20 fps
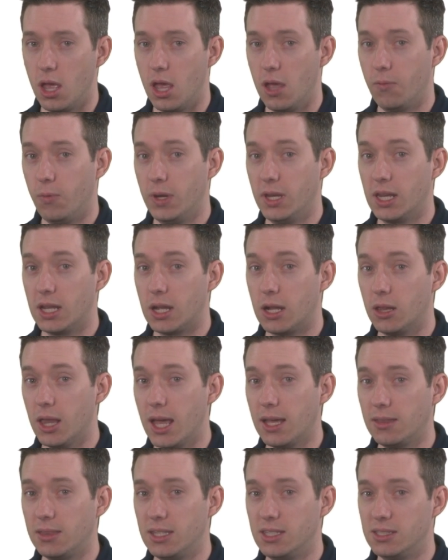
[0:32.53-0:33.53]
If we
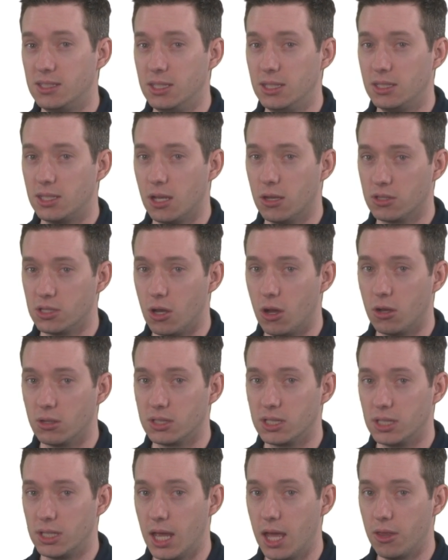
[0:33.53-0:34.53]
neglect these details
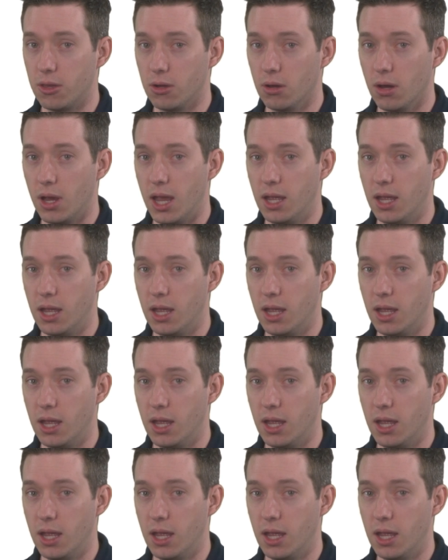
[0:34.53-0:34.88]
altogether